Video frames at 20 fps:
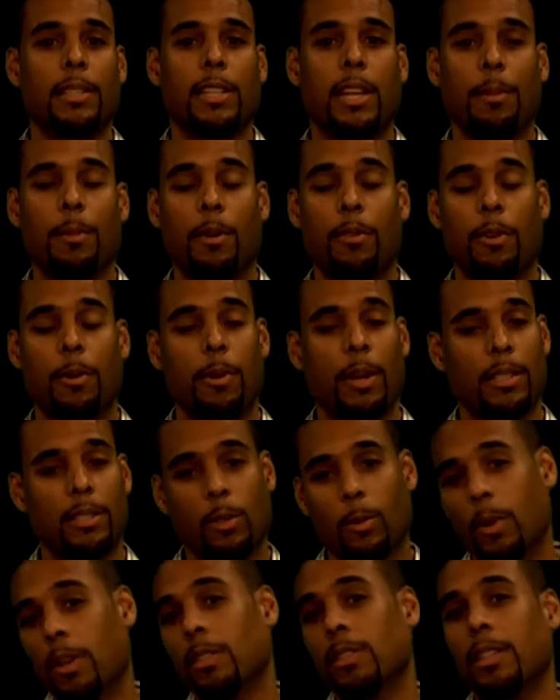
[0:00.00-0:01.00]
came over russell
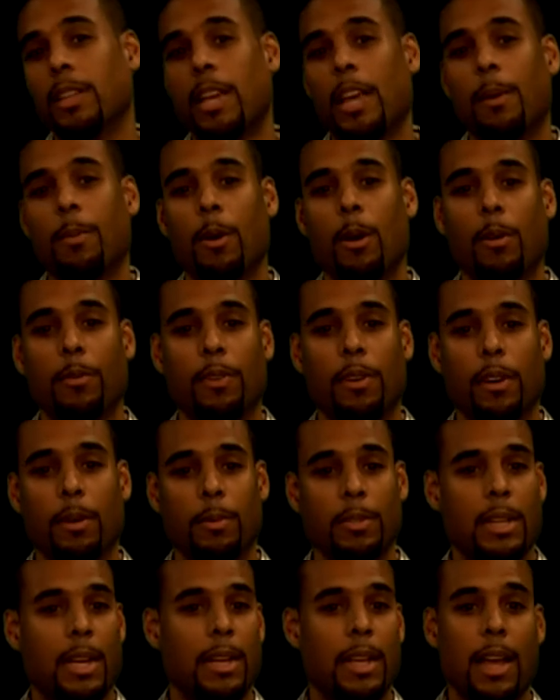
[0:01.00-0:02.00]
wilson came over and
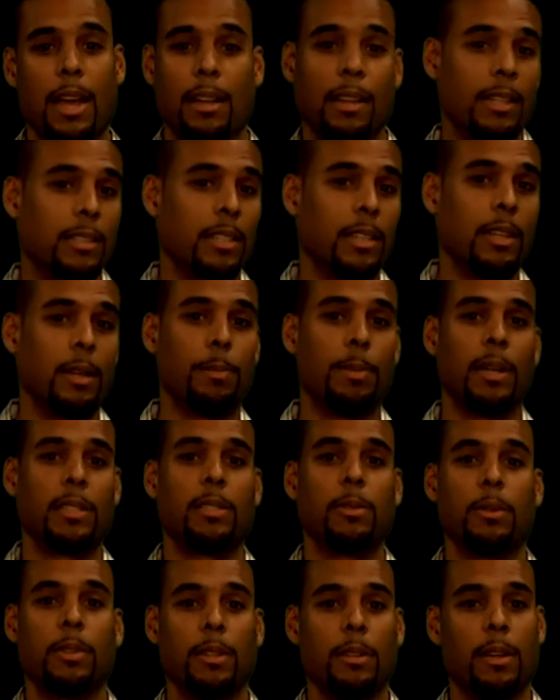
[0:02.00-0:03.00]
was like hey i'd like to get a picture
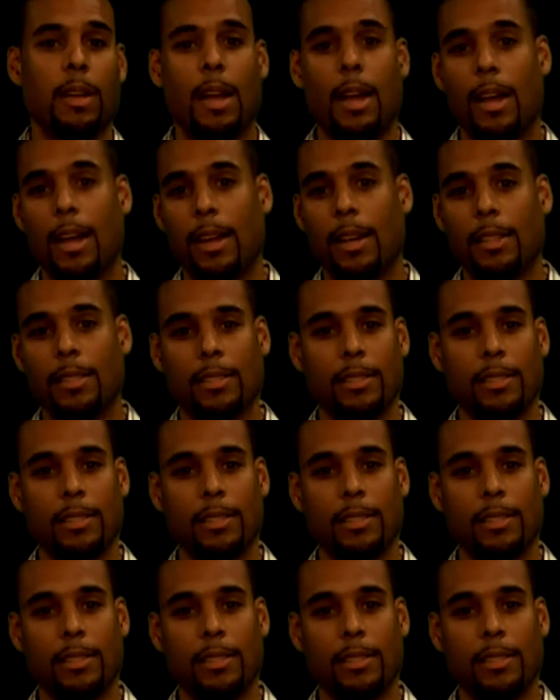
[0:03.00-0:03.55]
with you guys